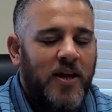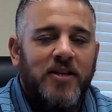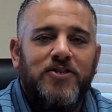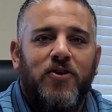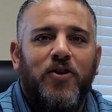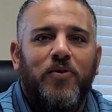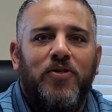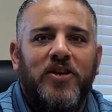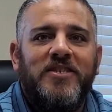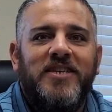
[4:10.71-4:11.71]
Starting with
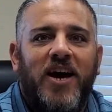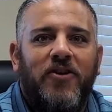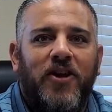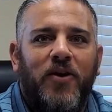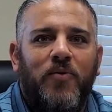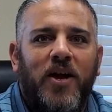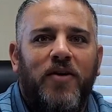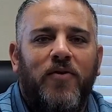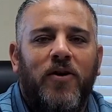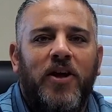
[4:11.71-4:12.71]
this Saturday, we
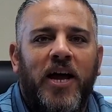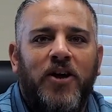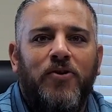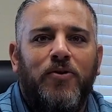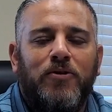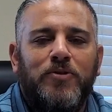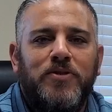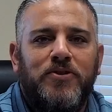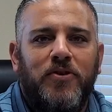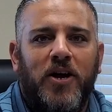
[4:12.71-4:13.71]
have our annual Christmas
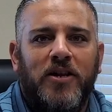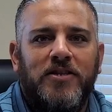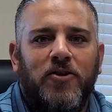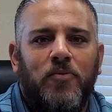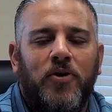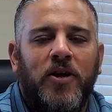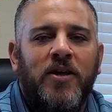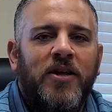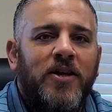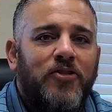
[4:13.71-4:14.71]
tree lighting ceremony.
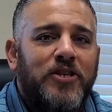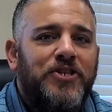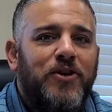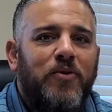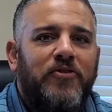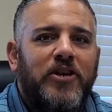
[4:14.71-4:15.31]
This year, we've